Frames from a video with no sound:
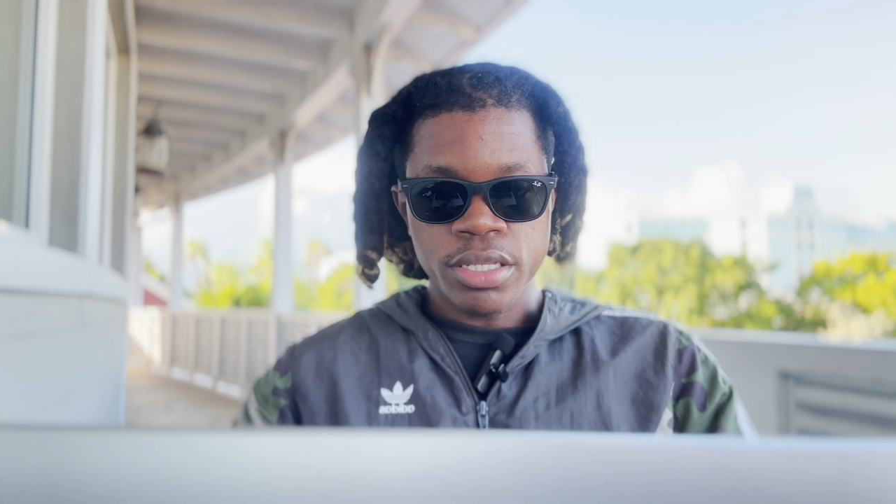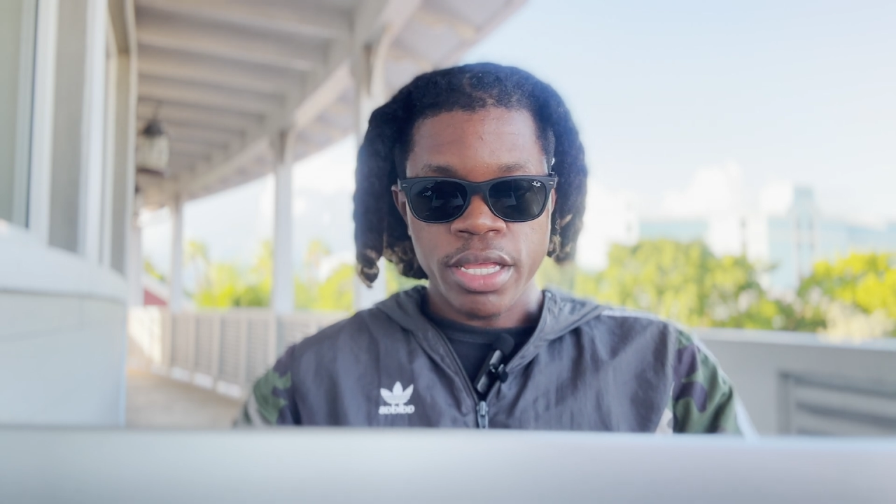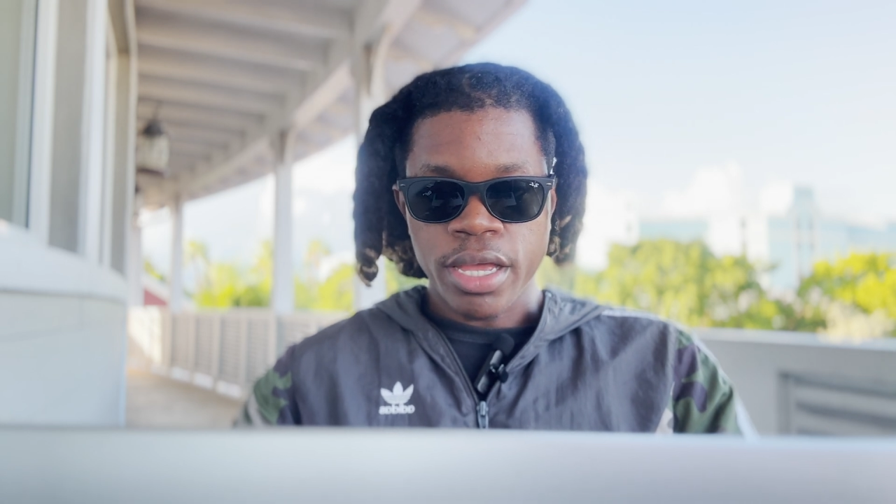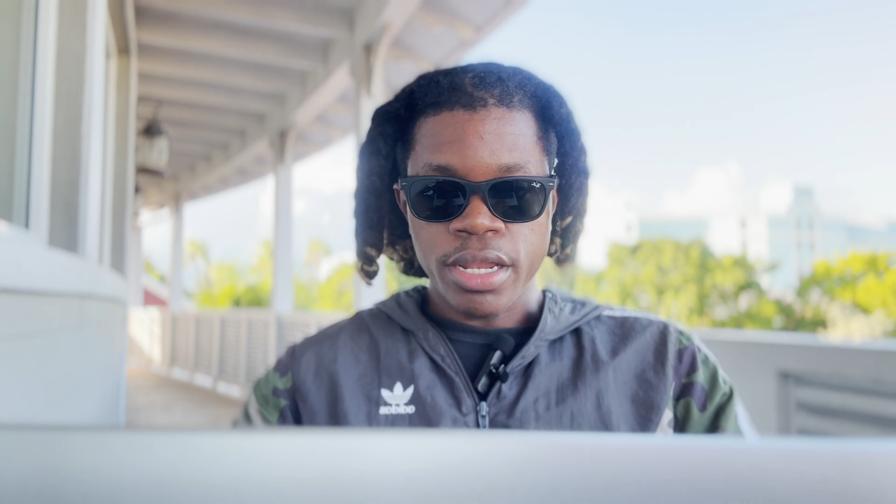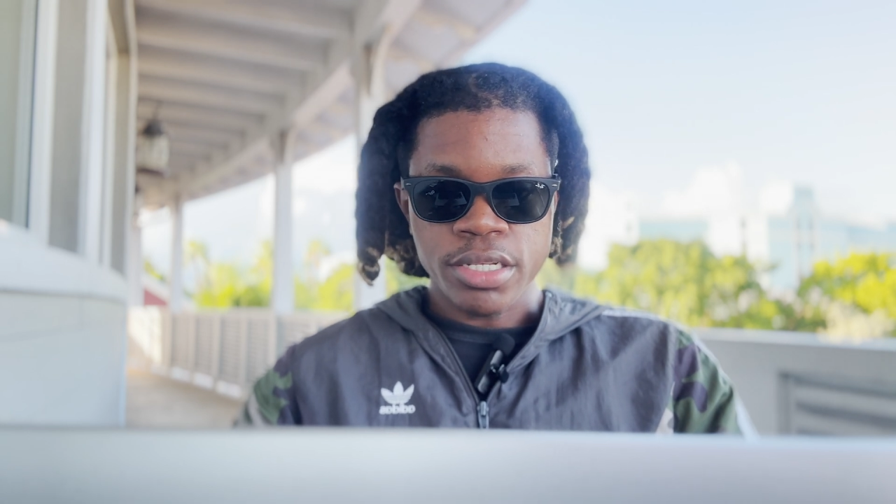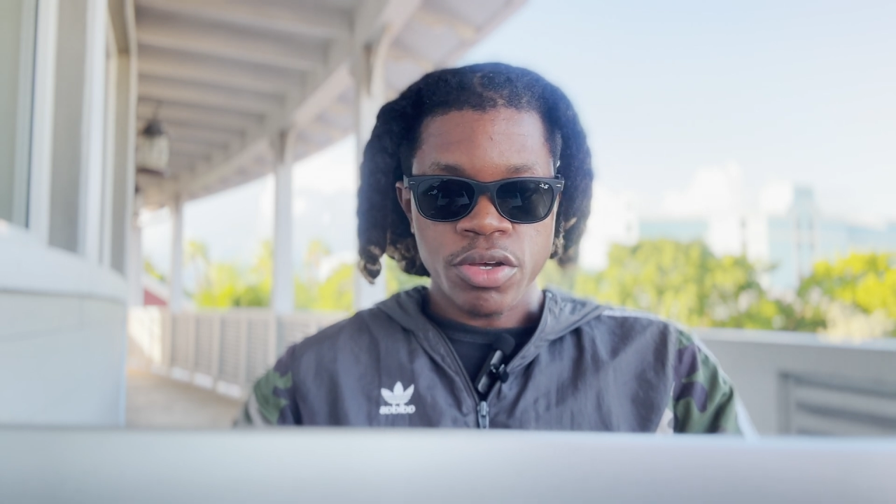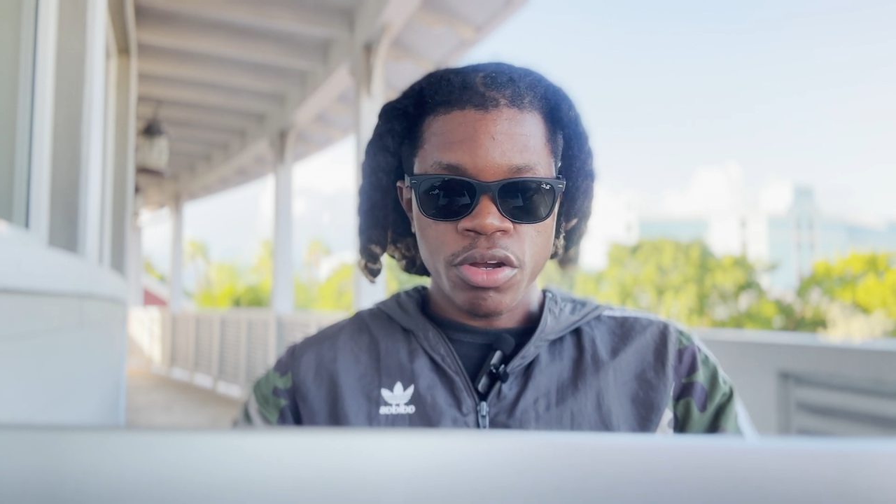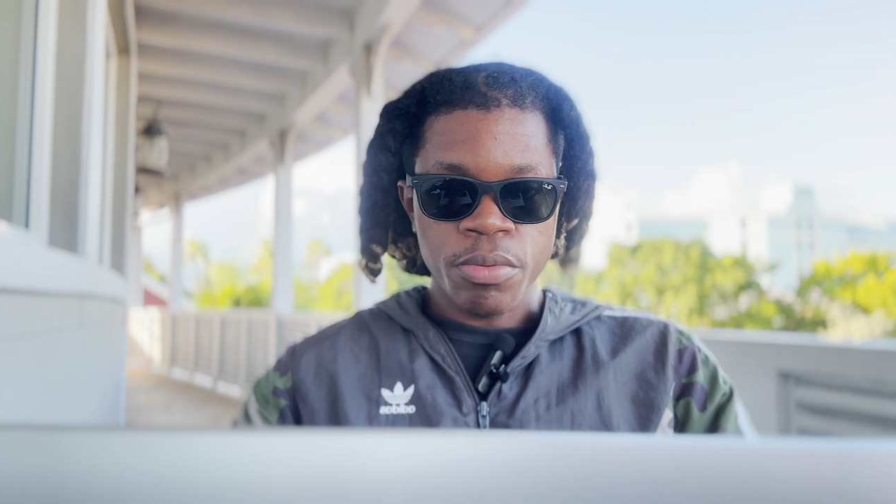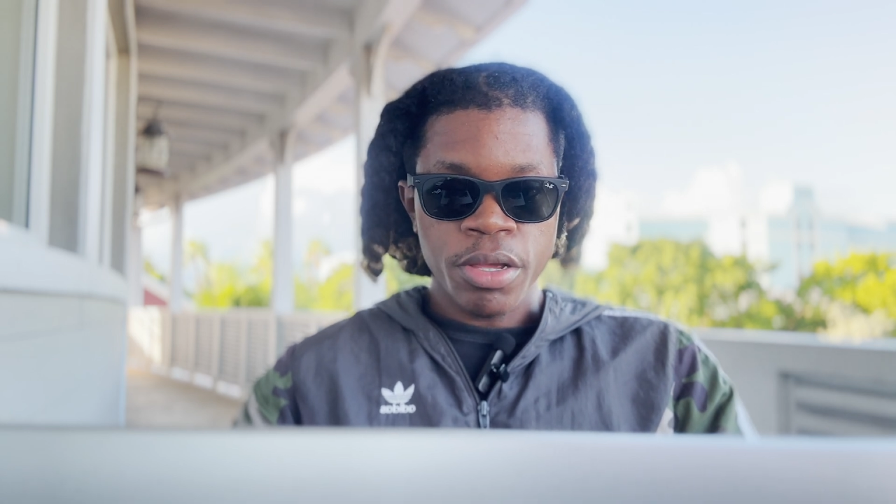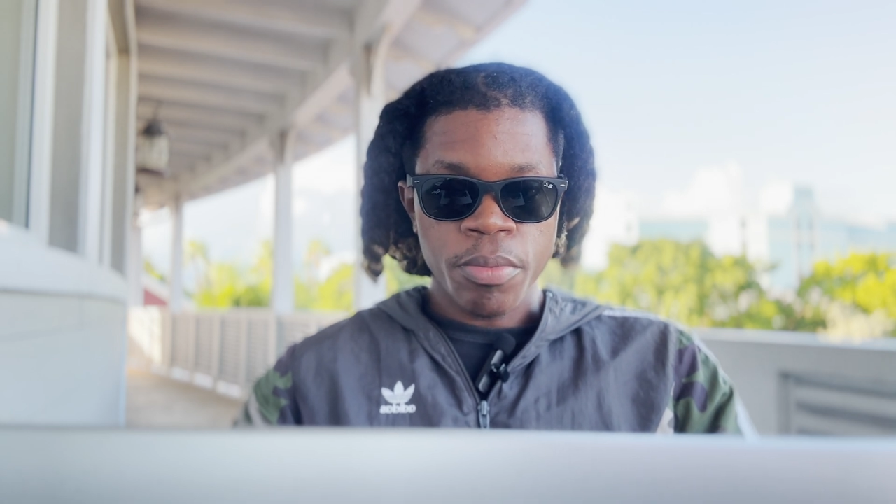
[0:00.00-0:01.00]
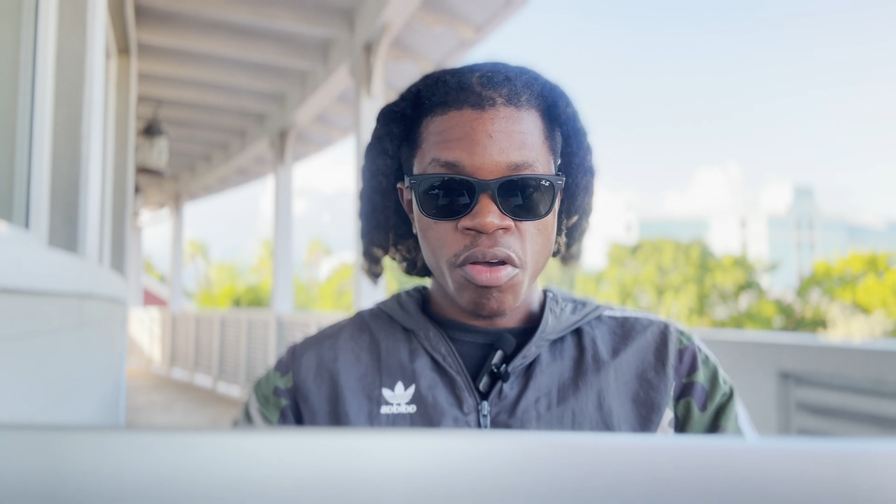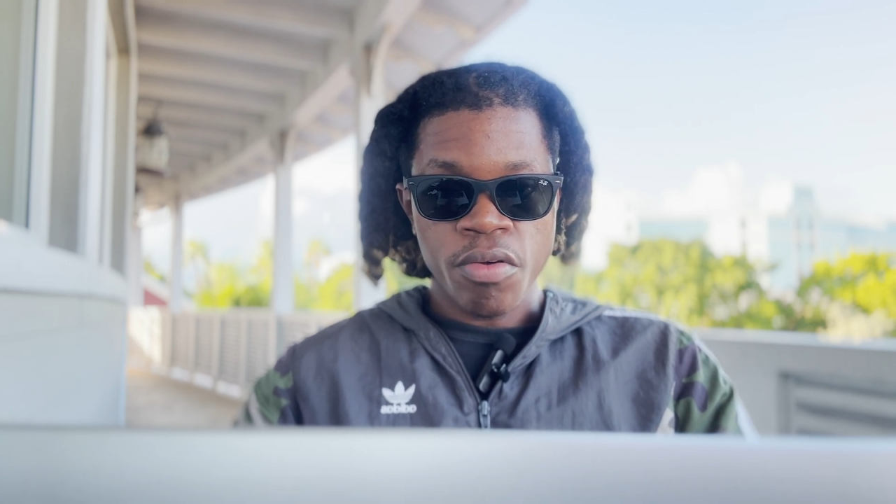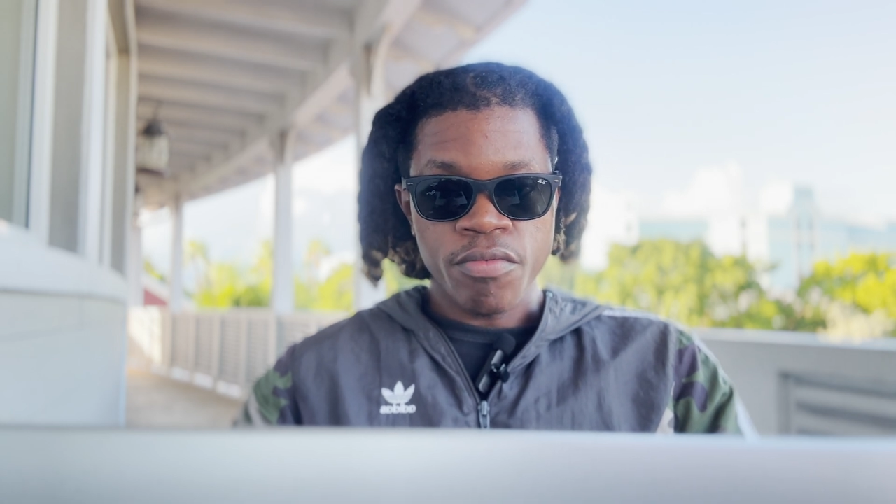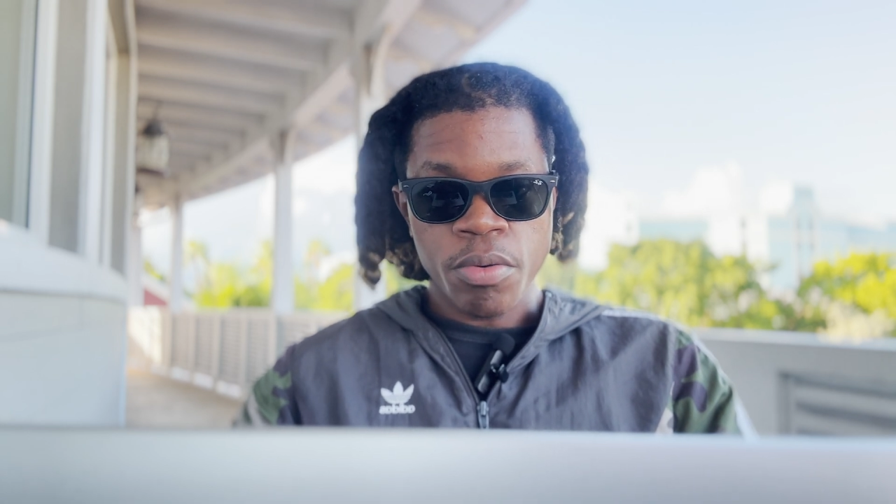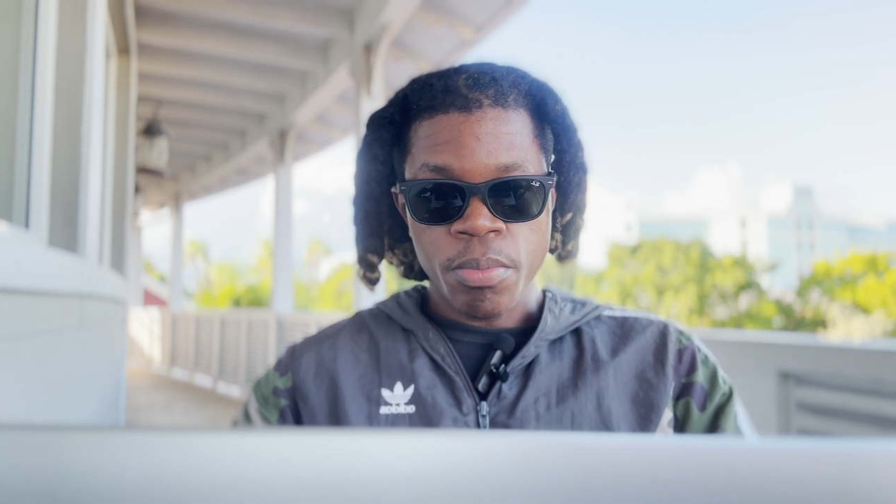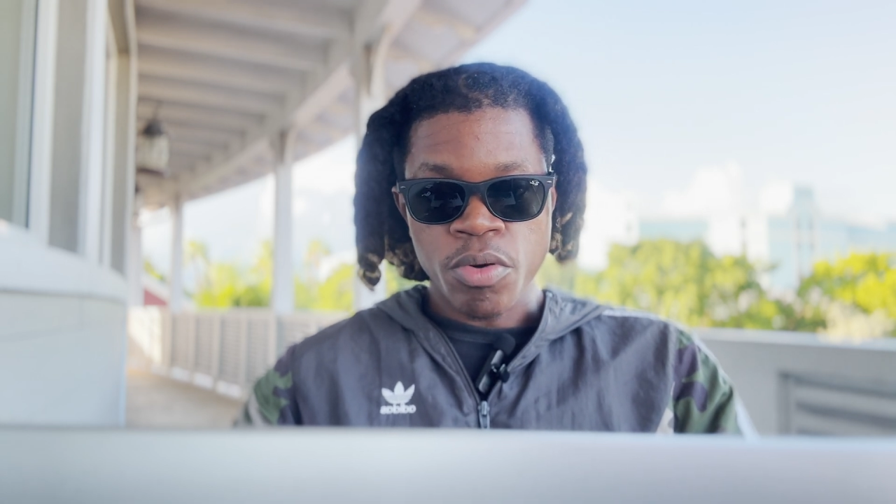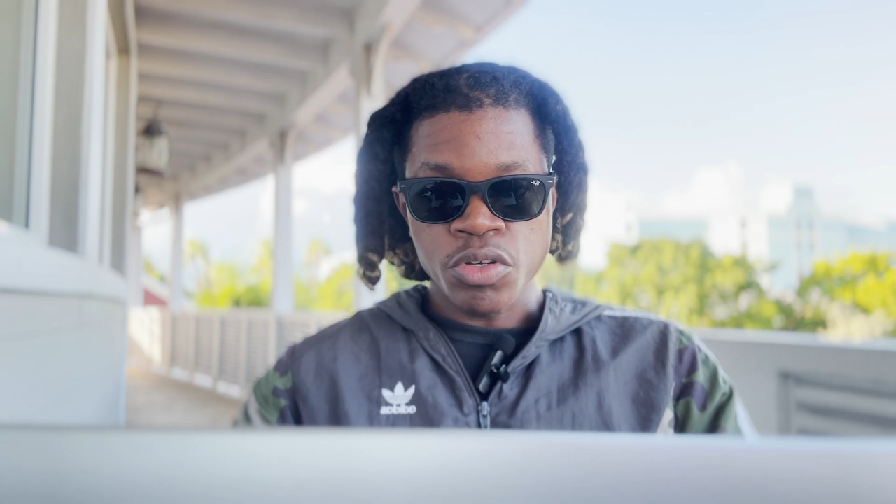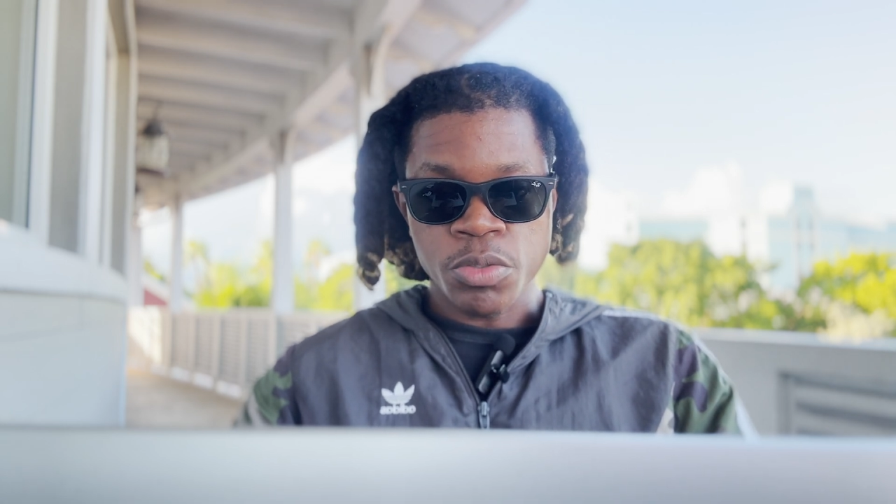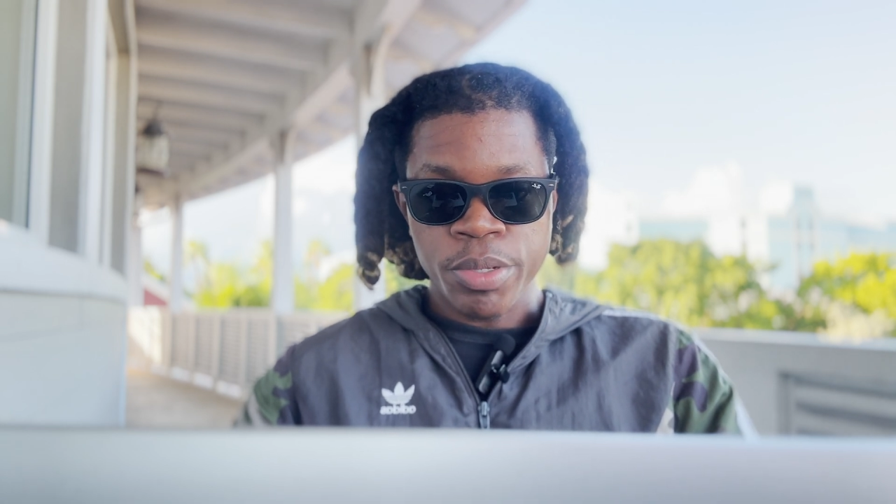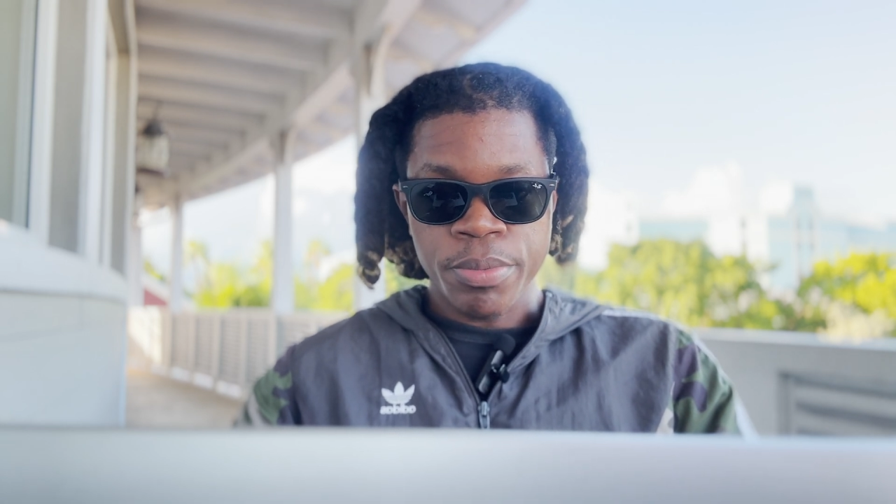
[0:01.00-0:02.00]
then that's going to be a problem for
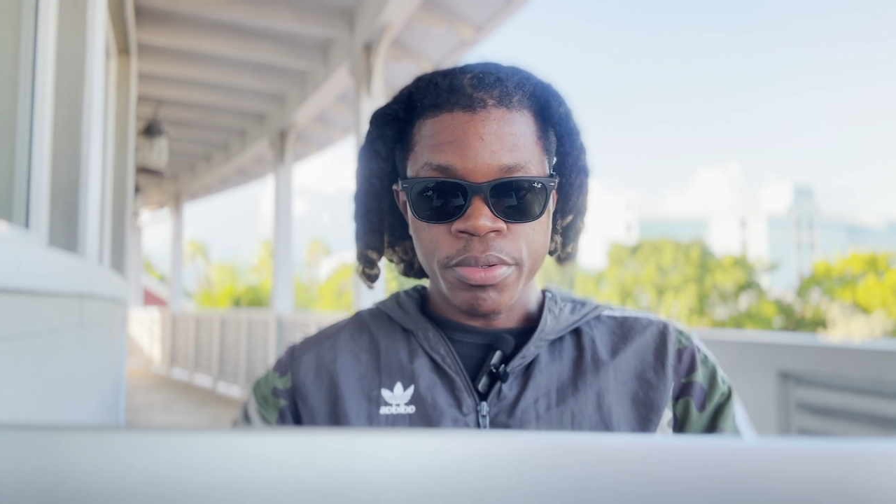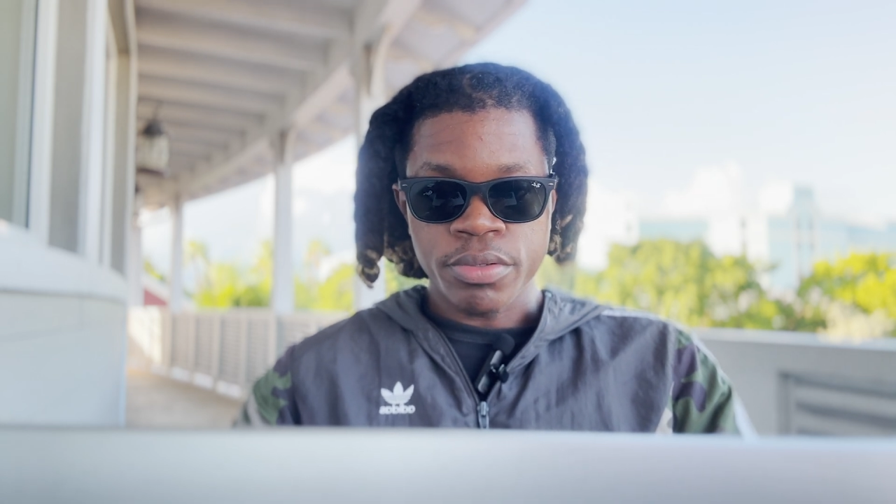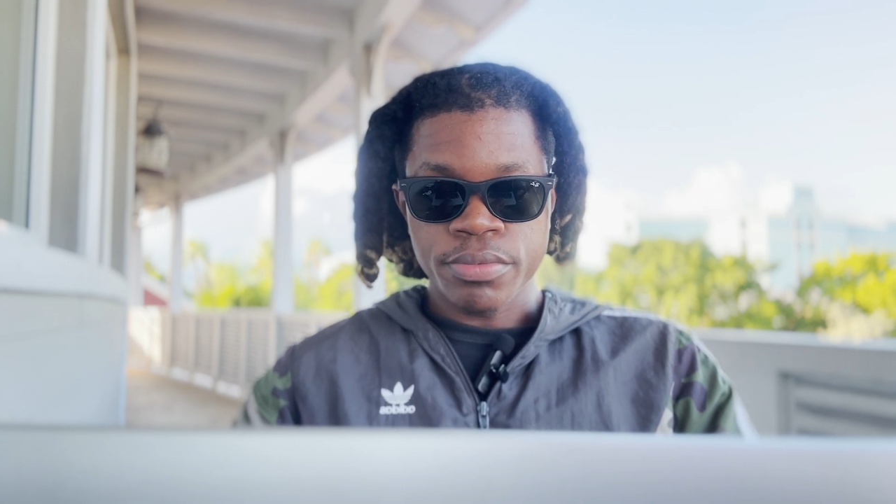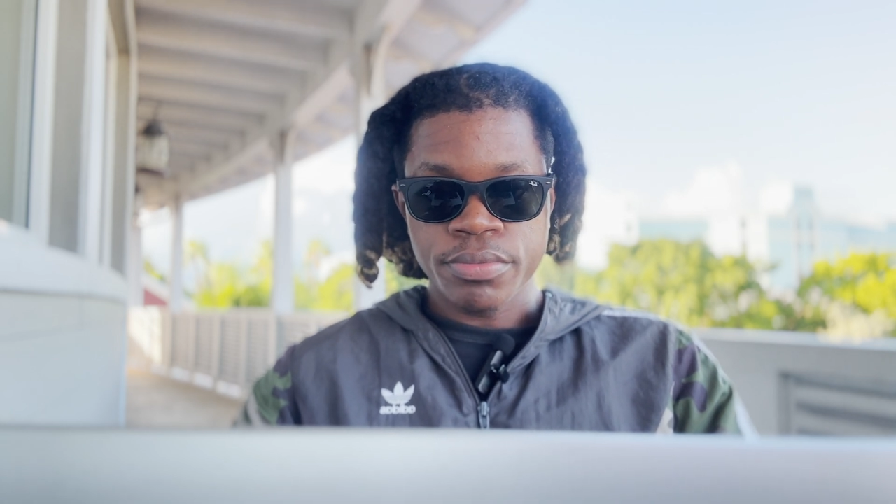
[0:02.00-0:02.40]
most people.